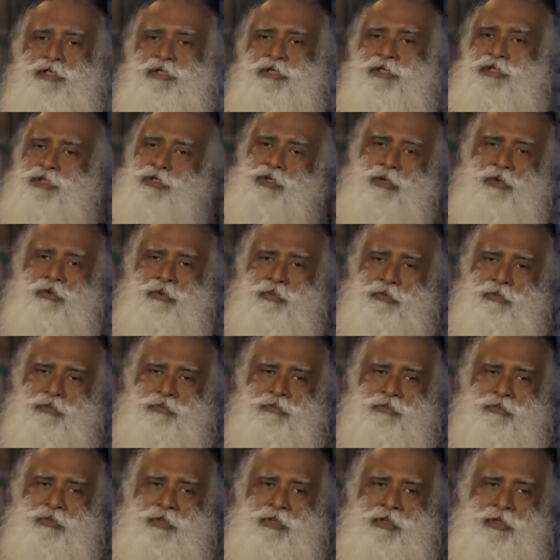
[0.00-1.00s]
this? No.
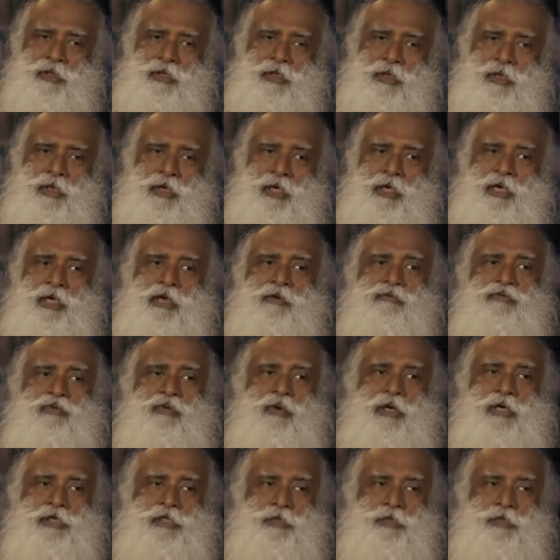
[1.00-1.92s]
If you